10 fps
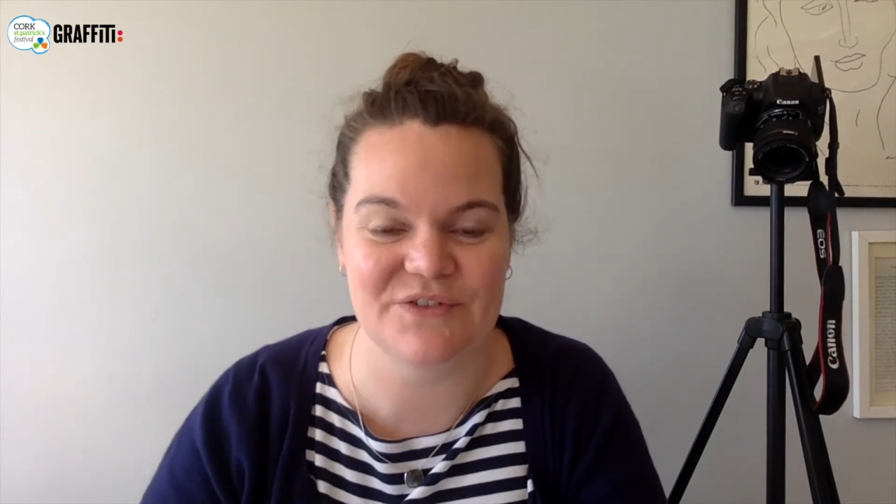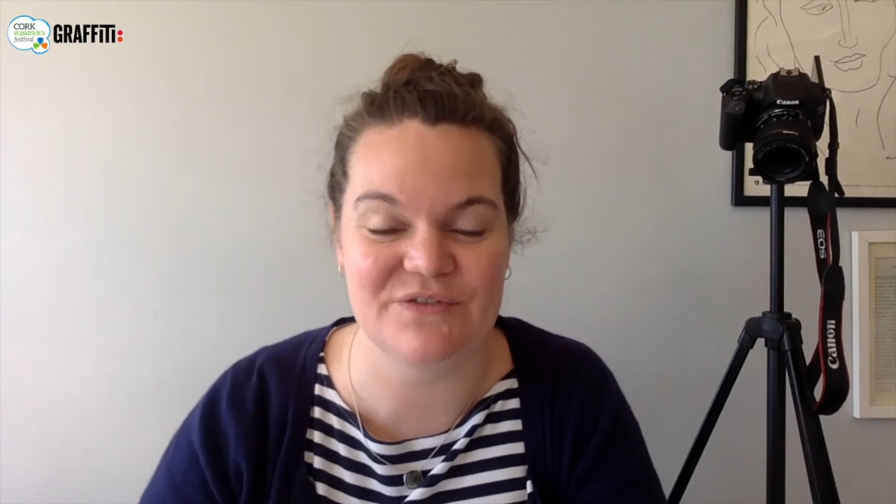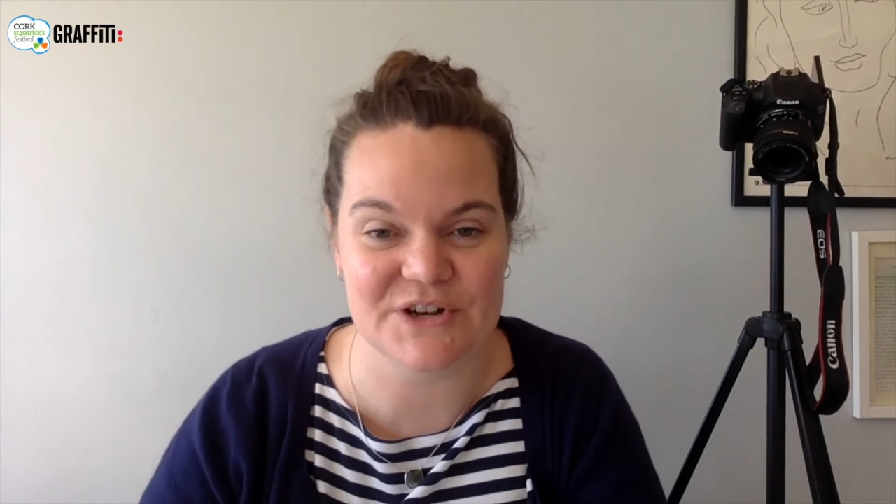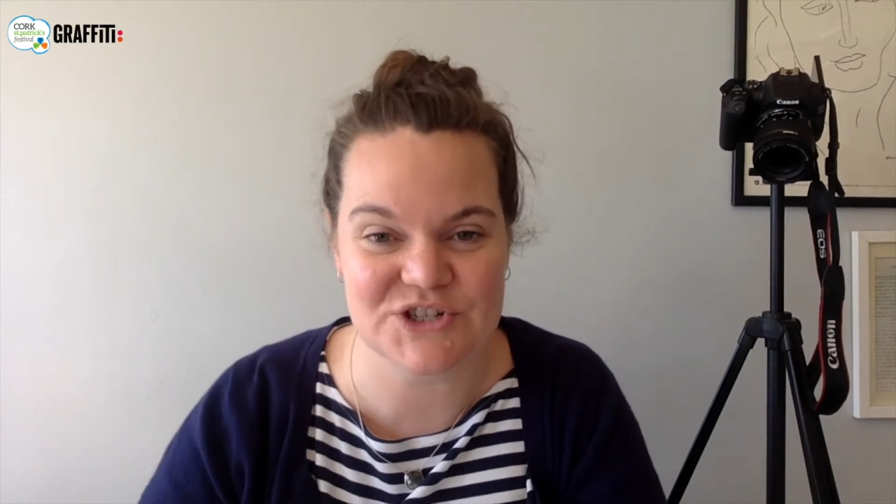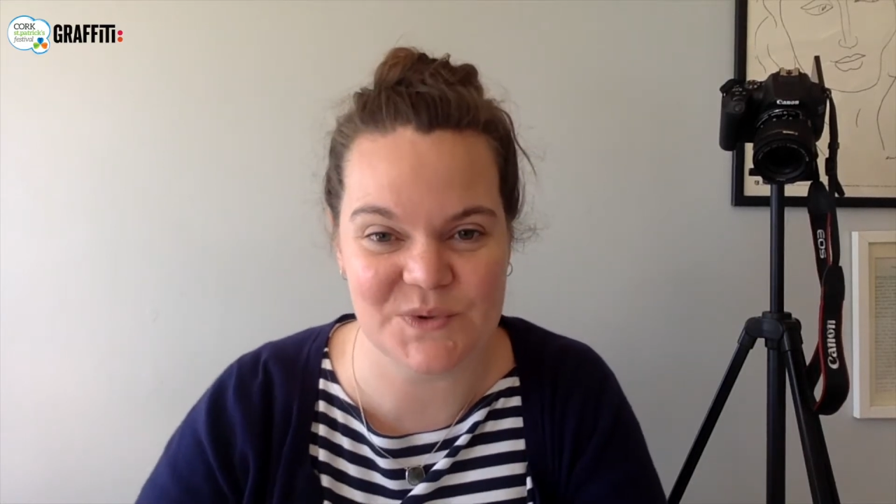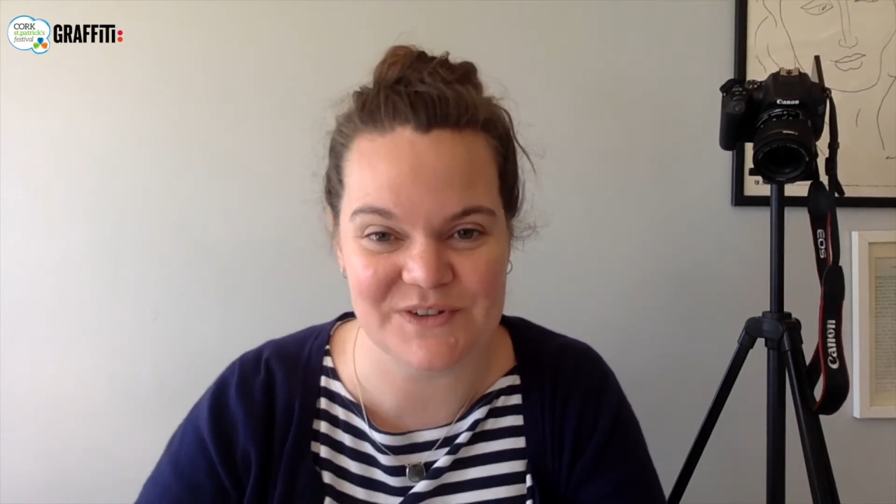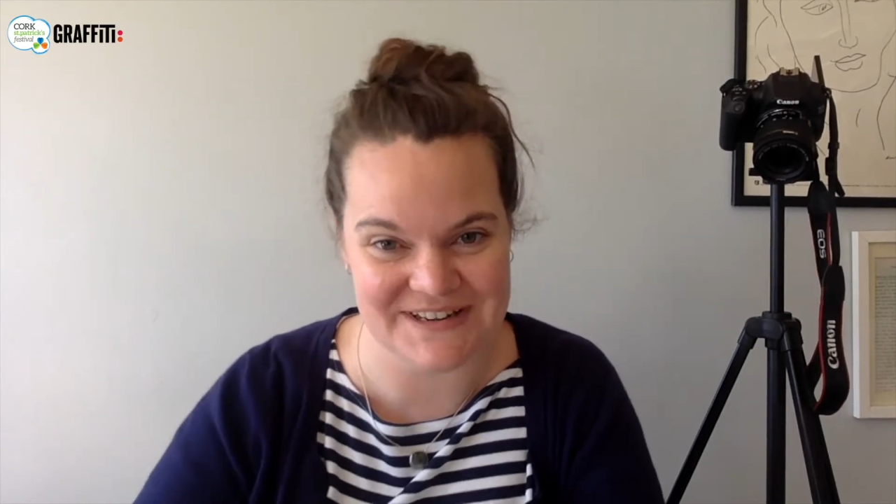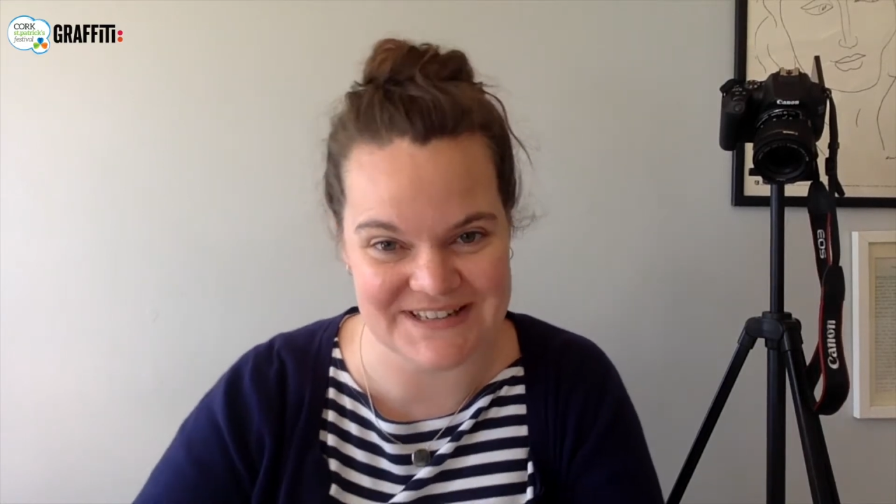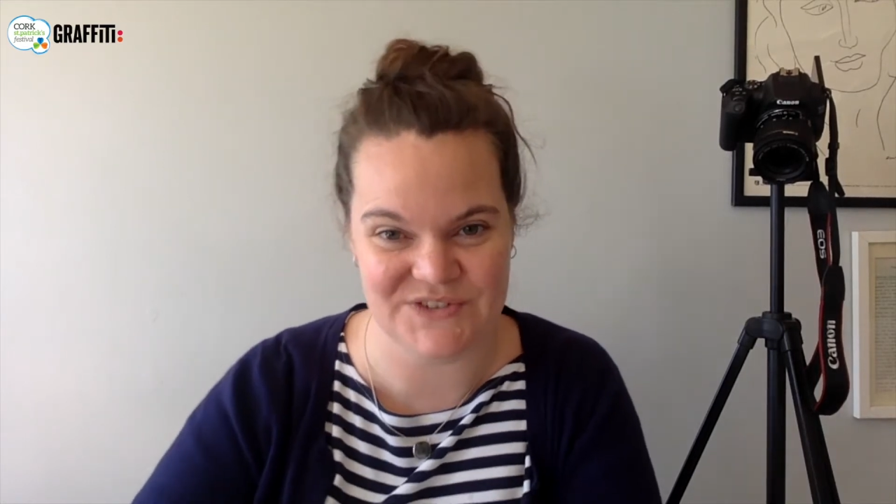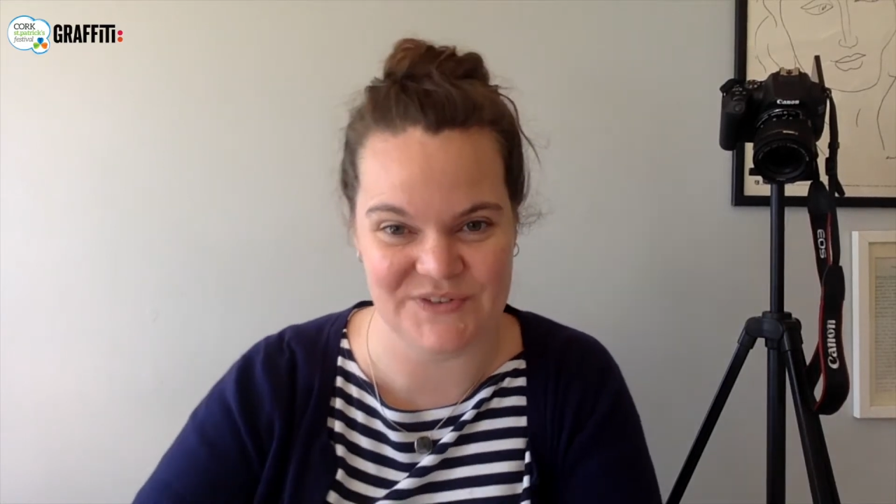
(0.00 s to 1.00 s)
the virtual
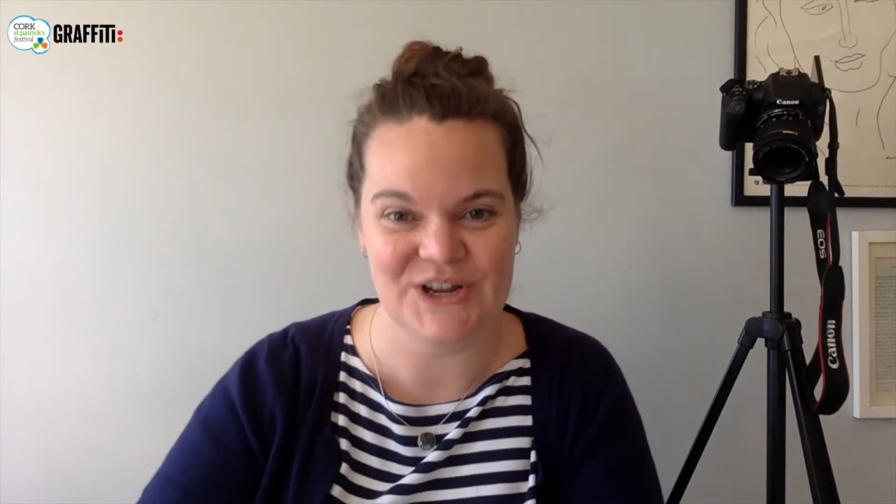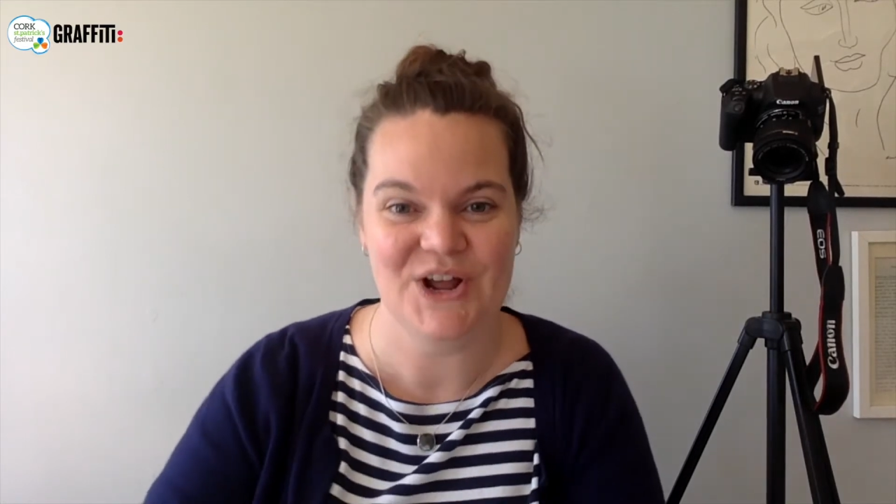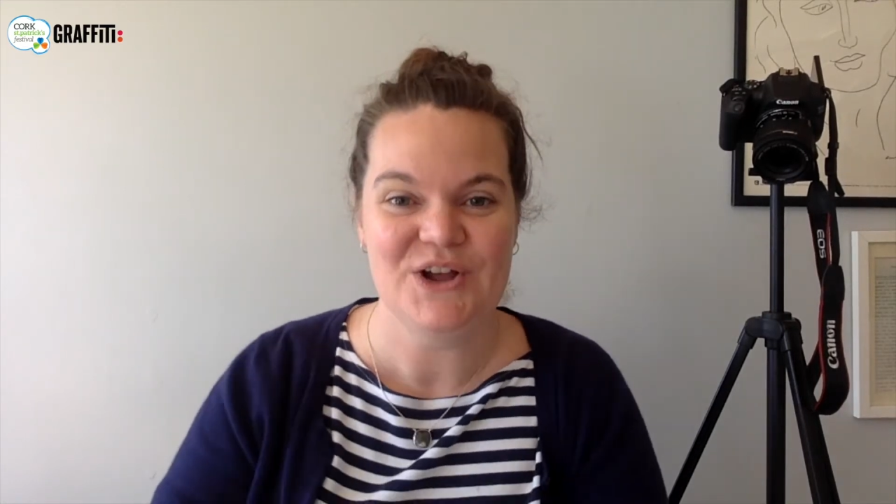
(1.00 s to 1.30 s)
festival